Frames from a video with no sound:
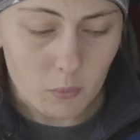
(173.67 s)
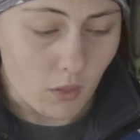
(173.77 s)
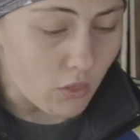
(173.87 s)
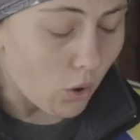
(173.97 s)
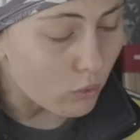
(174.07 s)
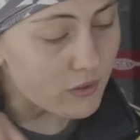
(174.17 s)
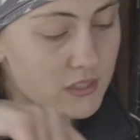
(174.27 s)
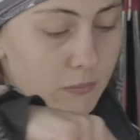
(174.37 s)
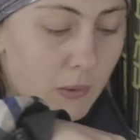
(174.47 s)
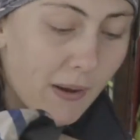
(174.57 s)
the whole
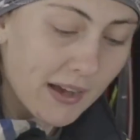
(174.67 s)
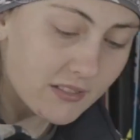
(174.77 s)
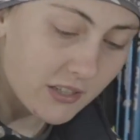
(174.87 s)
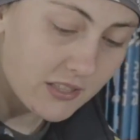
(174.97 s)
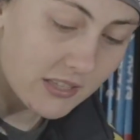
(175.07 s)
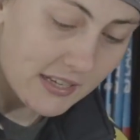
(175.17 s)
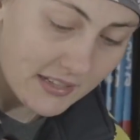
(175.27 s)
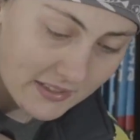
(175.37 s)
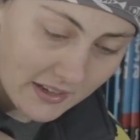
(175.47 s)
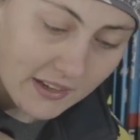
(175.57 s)
reason we wax our
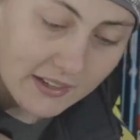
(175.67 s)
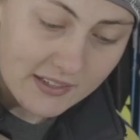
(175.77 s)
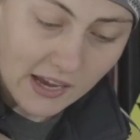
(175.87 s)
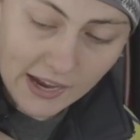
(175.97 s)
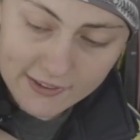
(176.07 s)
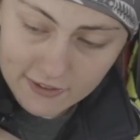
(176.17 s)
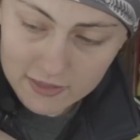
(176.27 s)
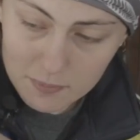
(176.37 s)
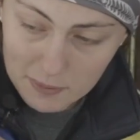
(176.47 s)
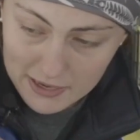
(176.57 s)
skis is to hydrate
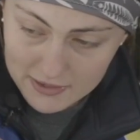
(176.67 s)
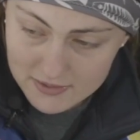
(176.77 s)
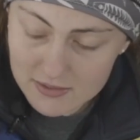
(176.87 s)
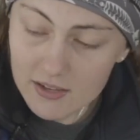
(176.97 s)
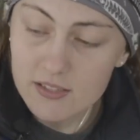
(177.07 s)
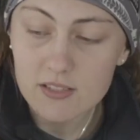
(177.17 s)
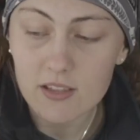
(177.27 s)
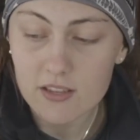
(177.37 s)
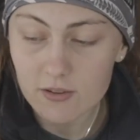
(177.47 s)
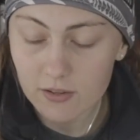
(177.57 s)
the base so
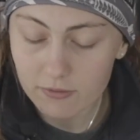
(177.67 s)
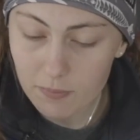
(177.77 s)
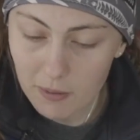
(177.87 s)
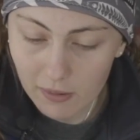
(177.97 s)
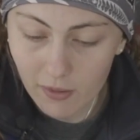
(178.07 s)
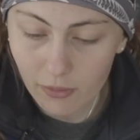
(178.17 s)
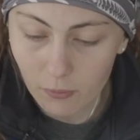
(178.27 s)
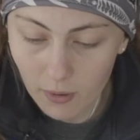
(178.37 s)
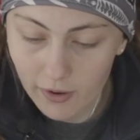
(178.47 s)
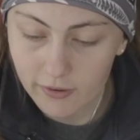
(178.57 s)
that you can repel all the
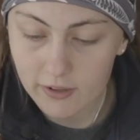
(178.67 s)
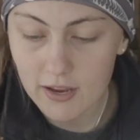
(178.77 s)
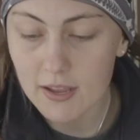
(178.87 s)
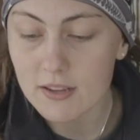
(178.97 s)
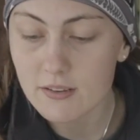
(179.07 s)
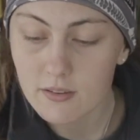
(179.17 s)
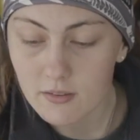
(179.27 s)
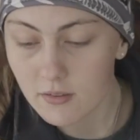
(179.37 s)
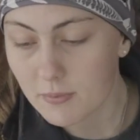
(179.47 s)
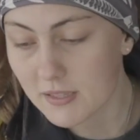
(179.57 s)
water and
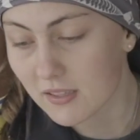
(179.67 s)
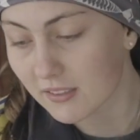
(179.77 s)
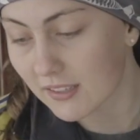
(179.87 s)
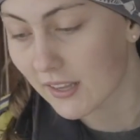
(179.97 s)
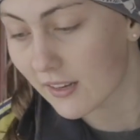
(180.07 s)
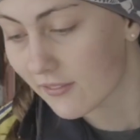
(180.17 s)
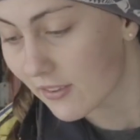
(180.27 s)
basically kind of